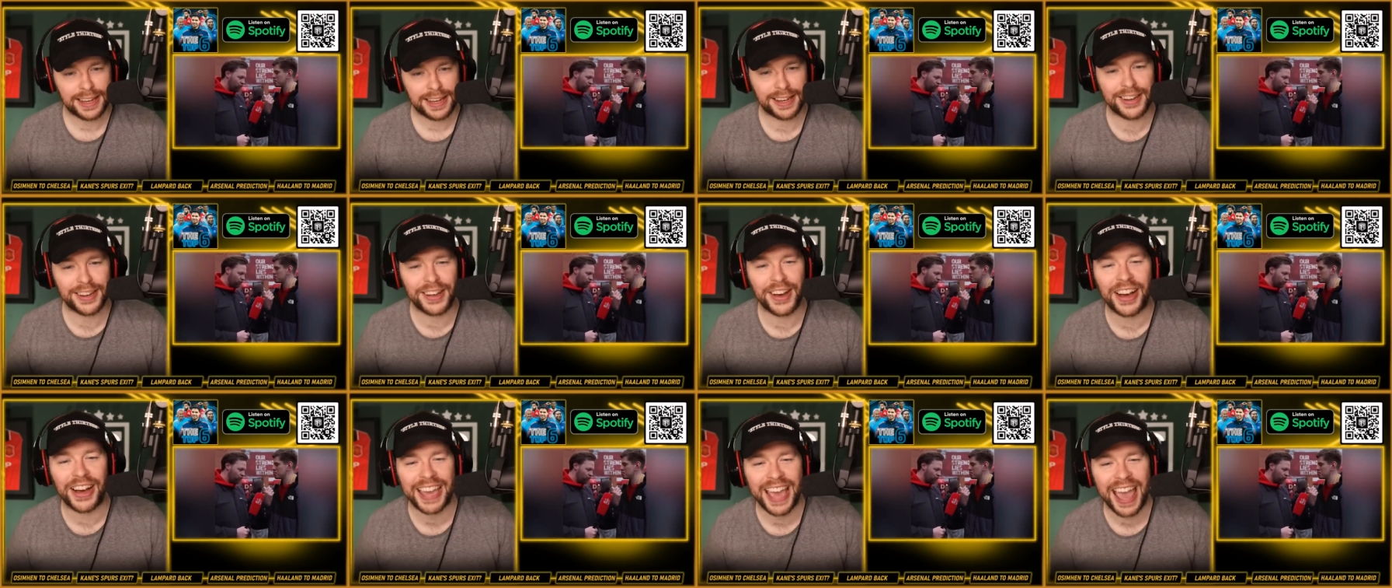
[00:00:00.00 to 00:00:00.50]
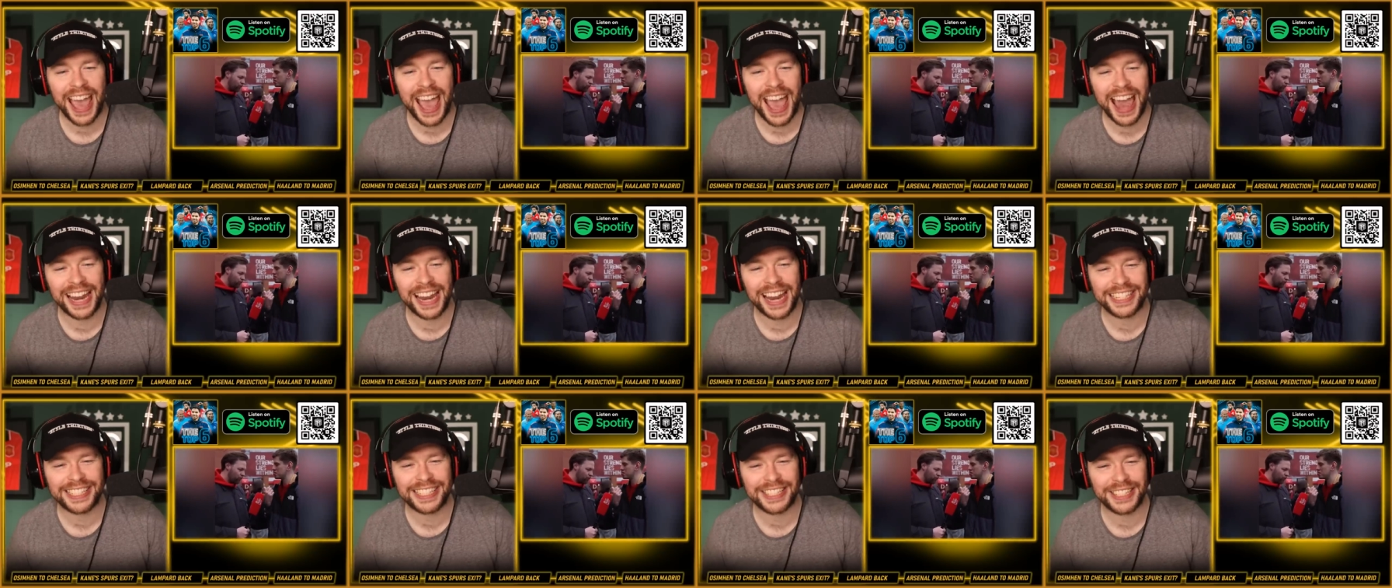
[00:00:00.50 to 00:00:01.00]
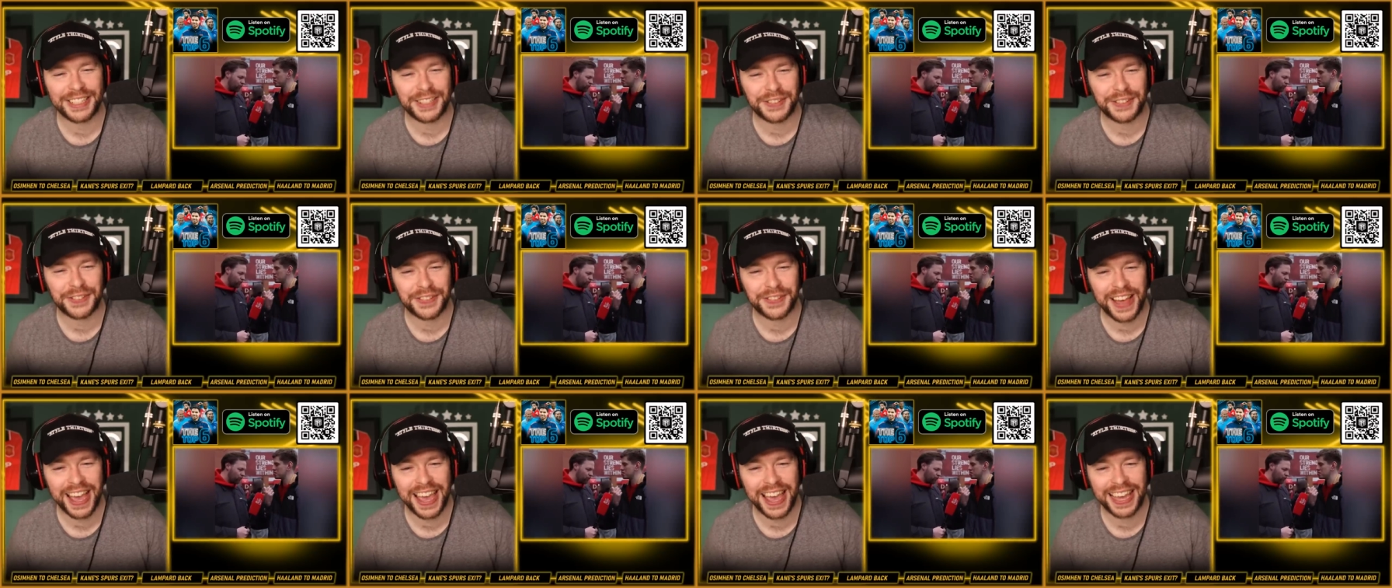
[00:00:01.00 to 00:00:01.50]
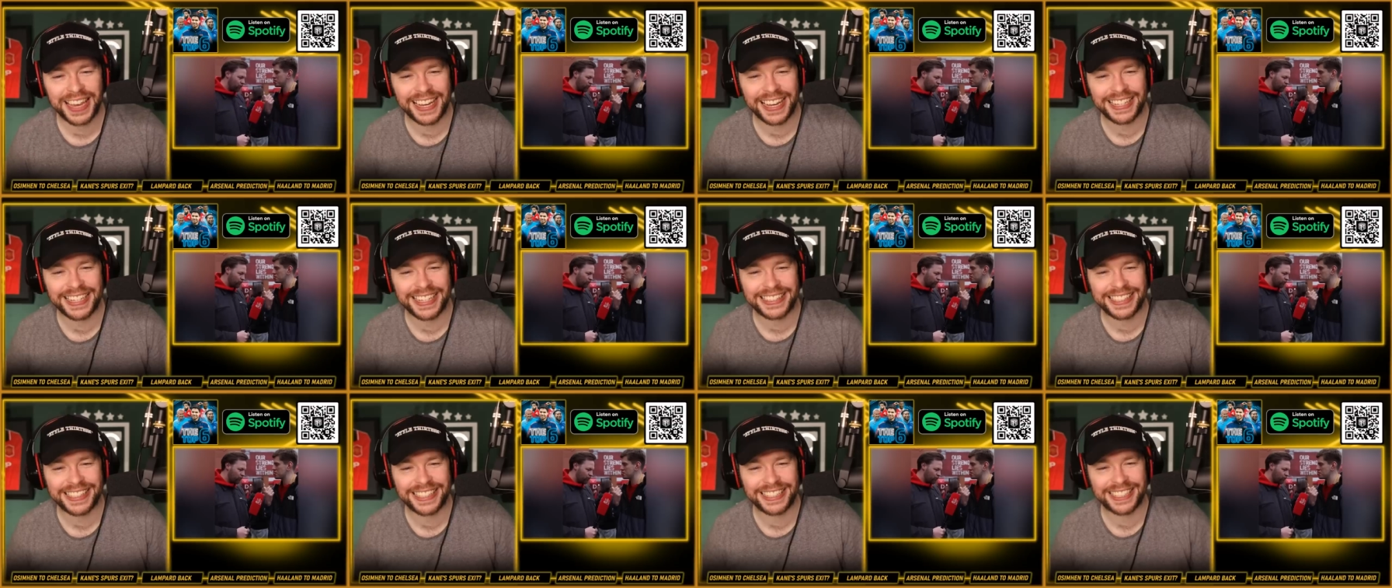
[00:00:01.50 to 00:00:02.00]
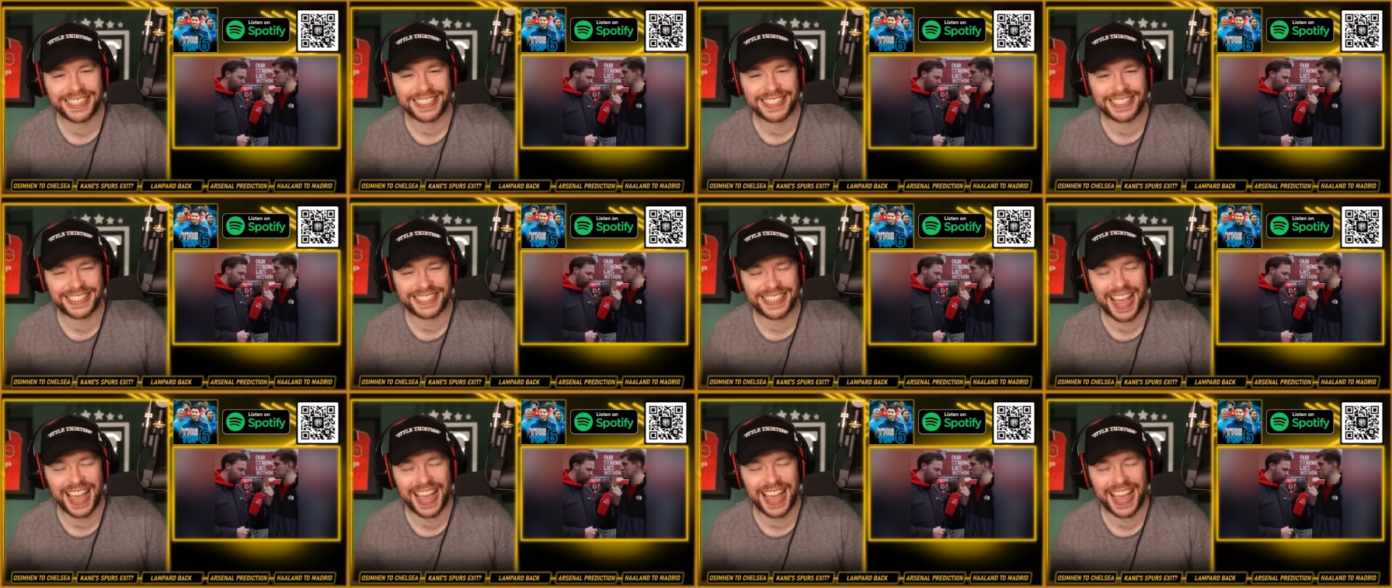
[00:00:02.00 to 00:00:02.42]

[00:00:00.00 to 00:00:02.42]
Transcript: Look at Alex's face. He just.